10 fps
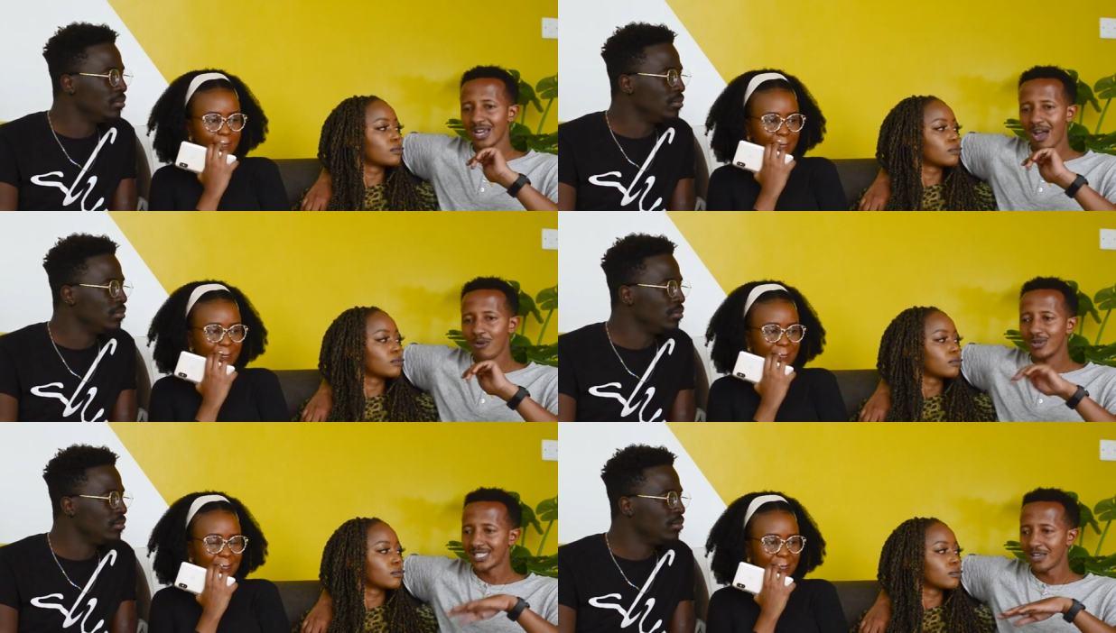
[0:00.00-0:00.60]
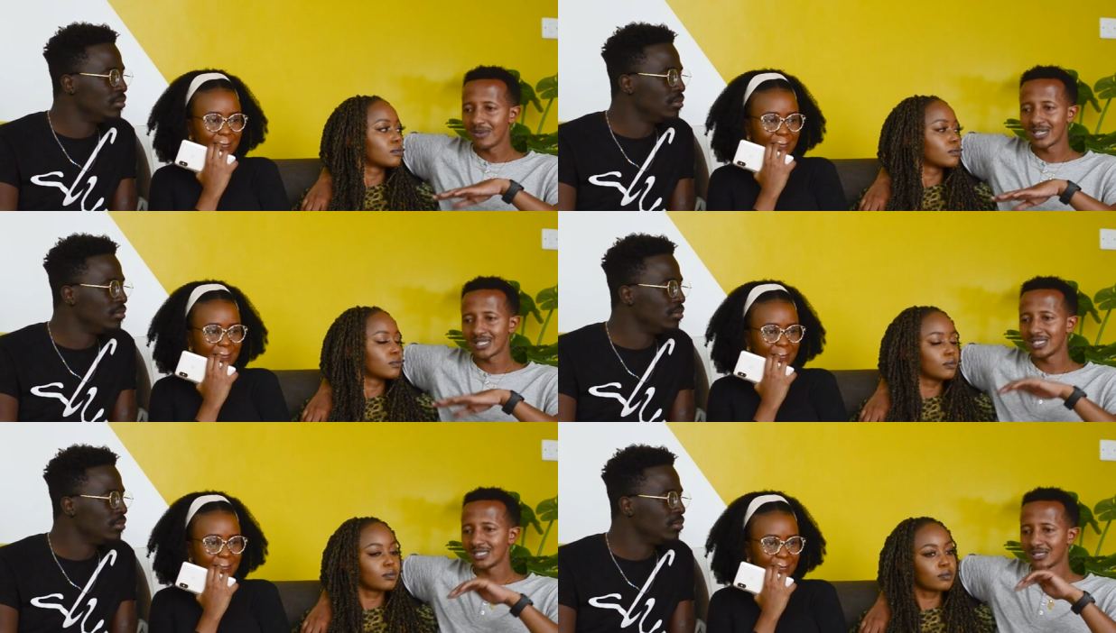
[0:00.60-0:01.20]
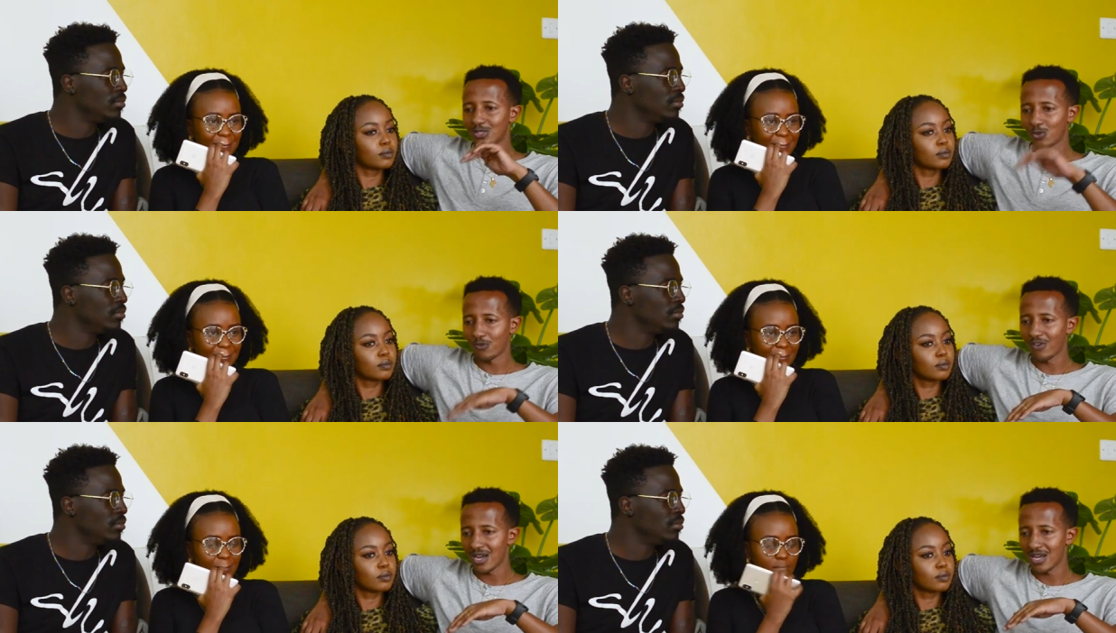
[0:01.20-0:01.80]
Speaker 1: I would say marriage so
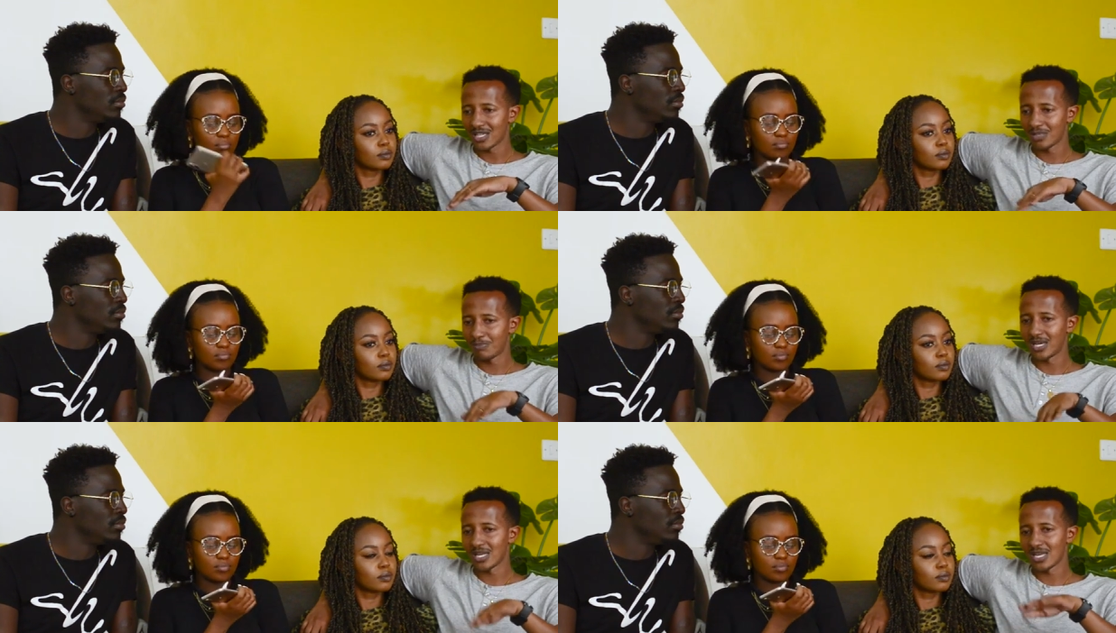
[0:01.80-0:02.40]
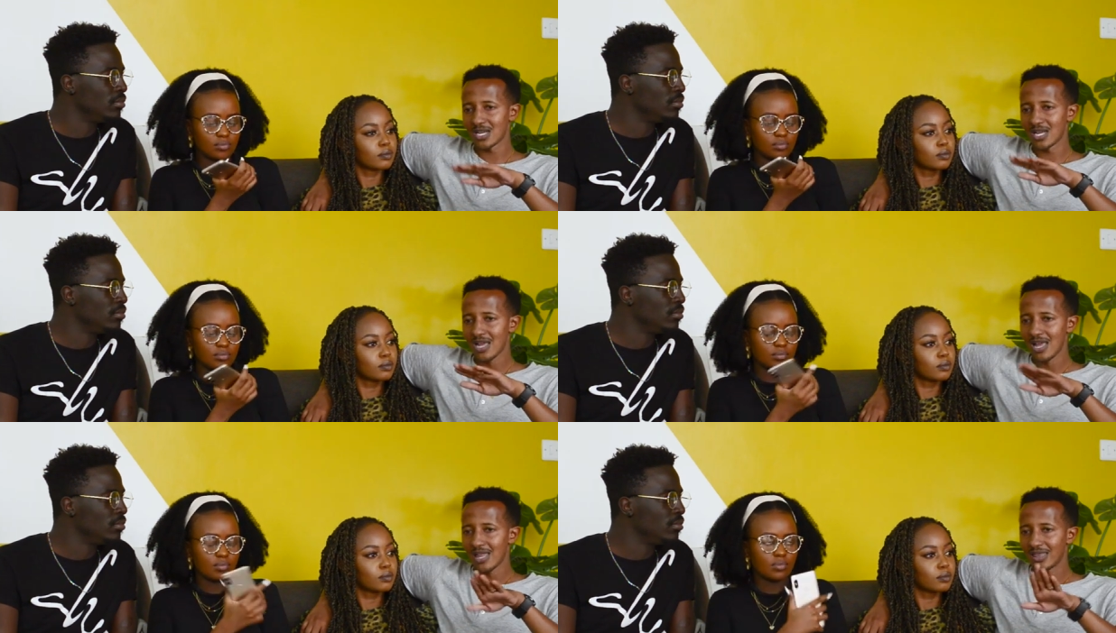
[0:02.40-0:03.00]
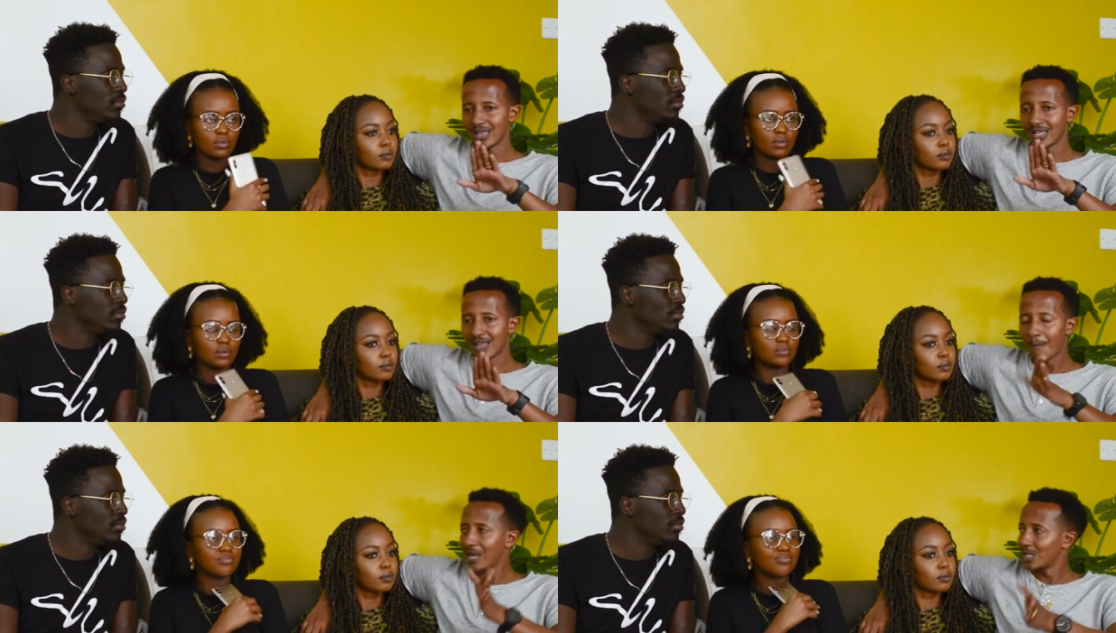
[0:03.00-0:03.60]
far has been
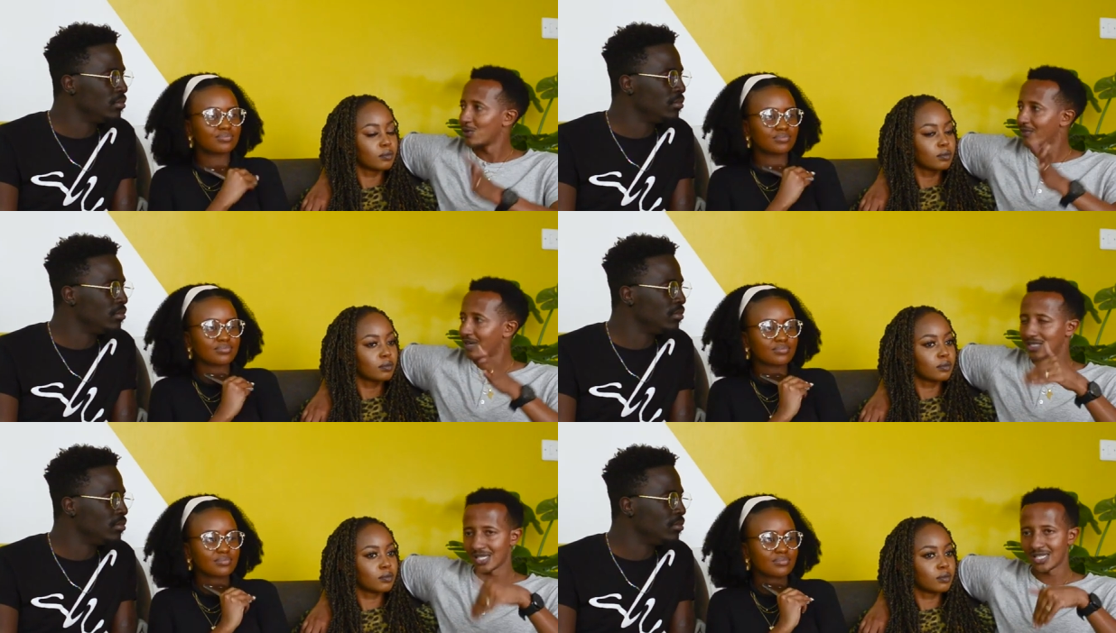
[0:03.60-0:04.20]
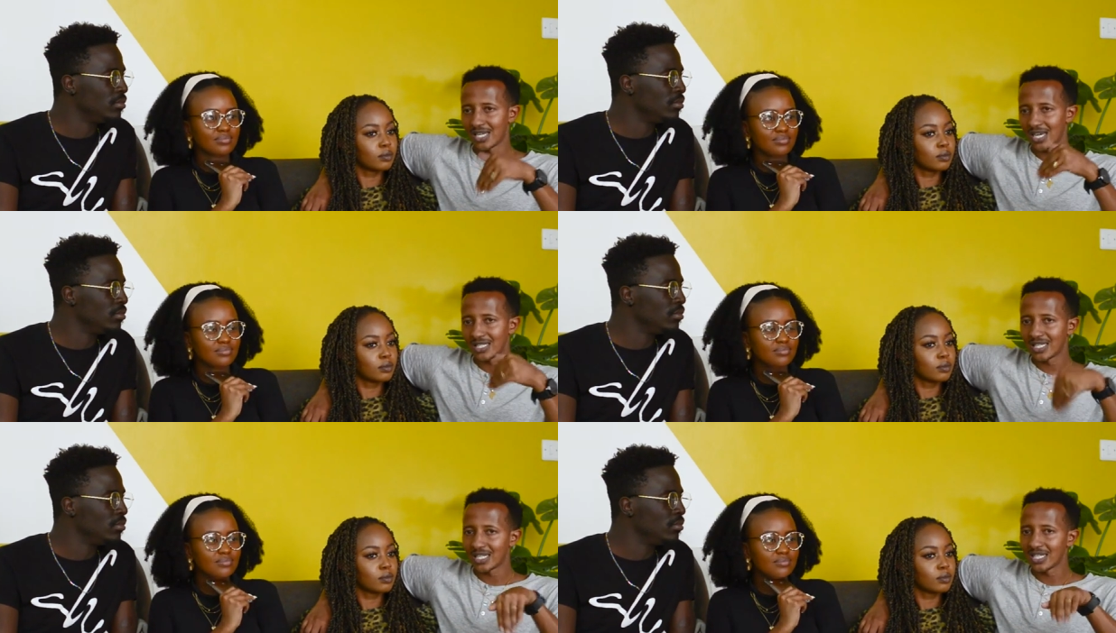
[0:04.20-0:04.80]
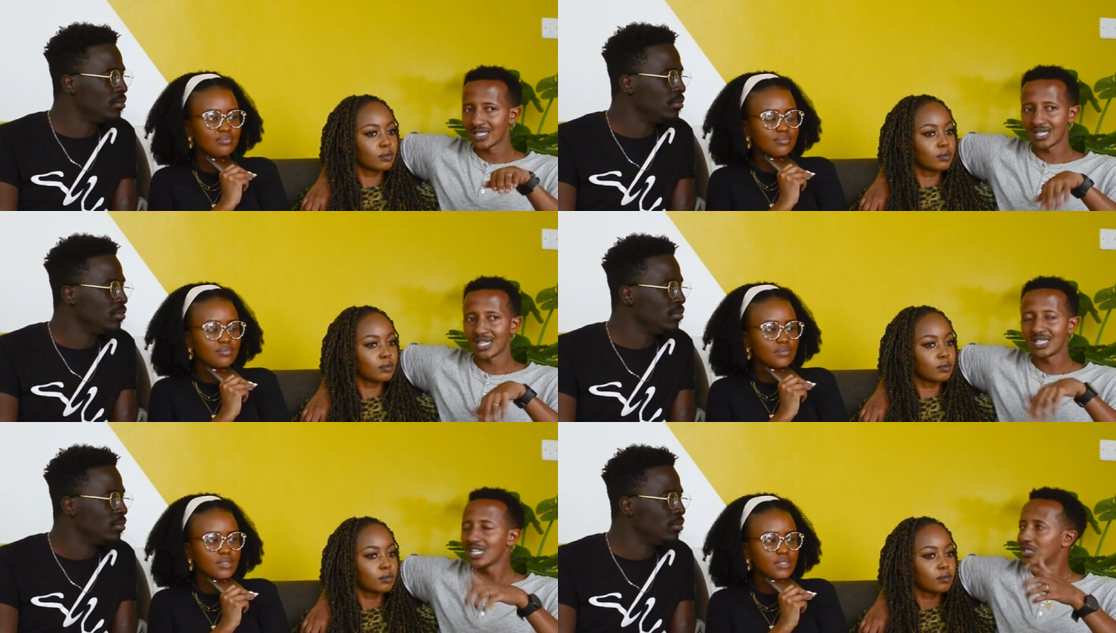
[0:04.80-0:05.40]
that place of adjusting and creating,
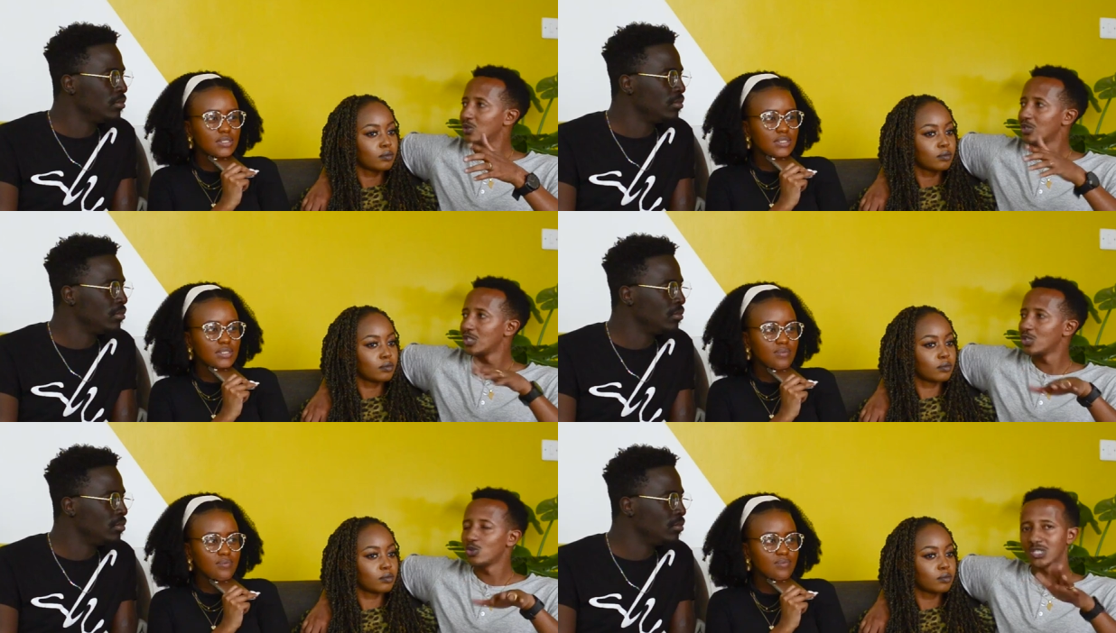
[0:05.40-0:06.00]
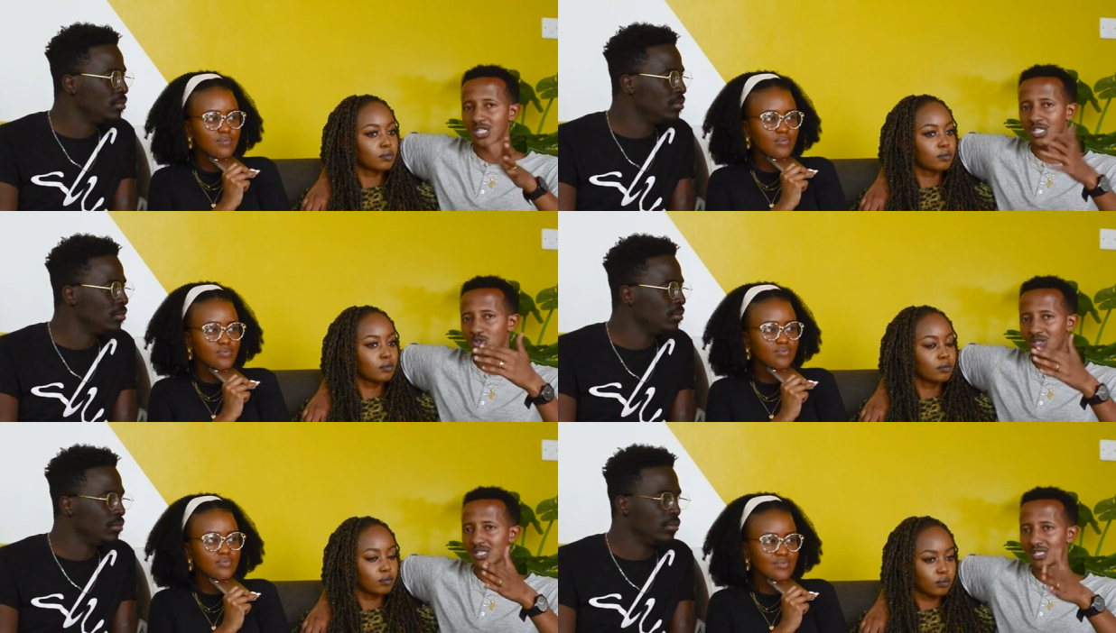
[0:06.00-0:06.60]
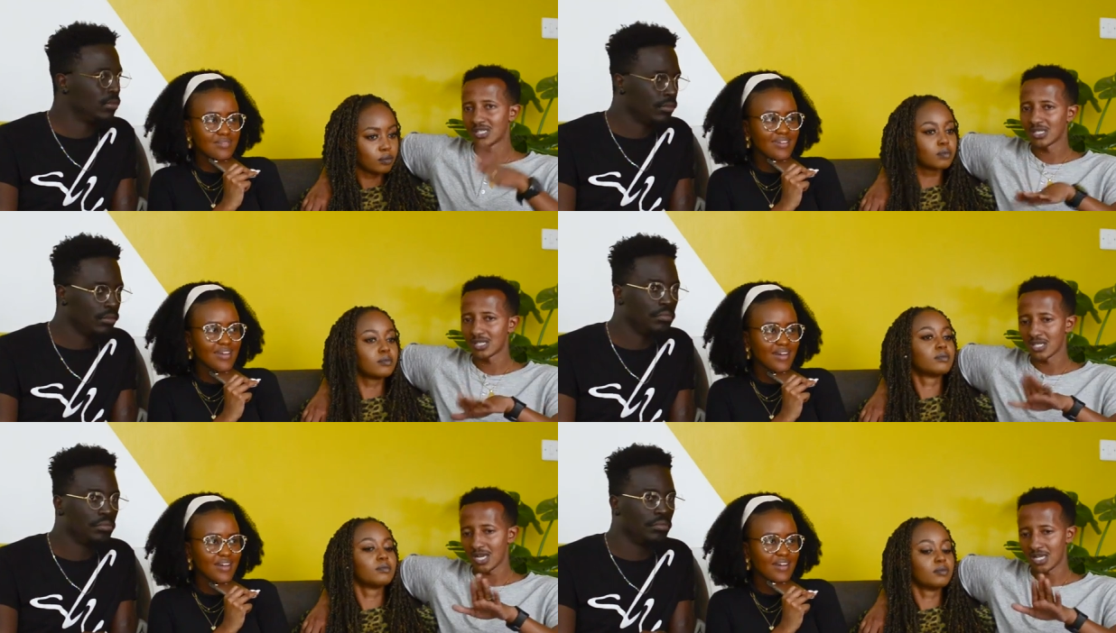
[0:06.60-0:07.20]
getting into new territories.
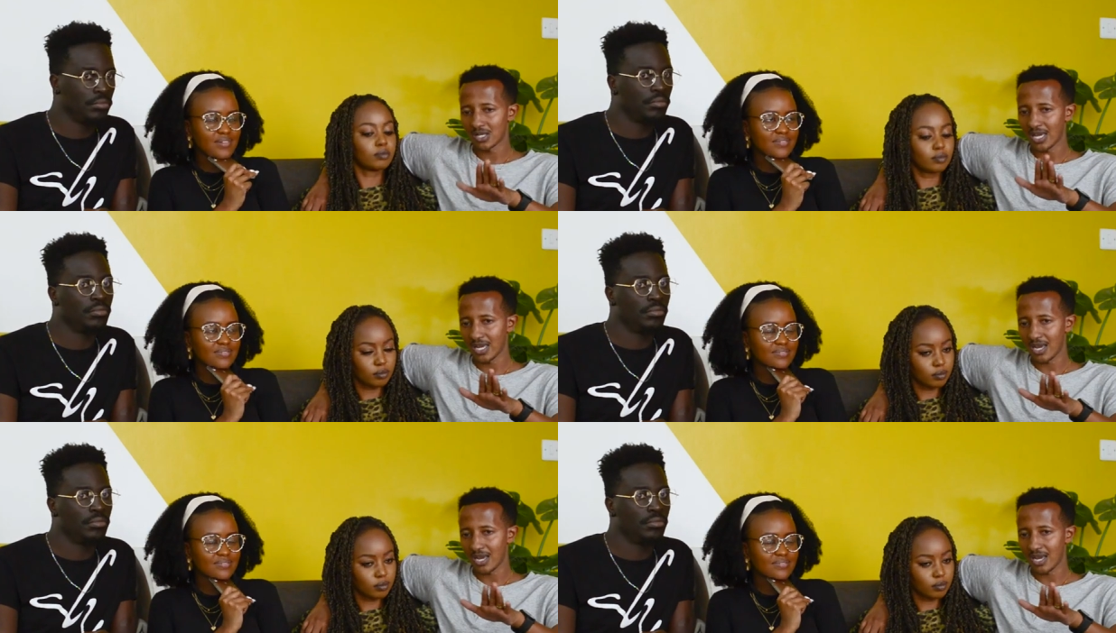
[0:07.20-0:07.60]
Yeah. Mm-hmm.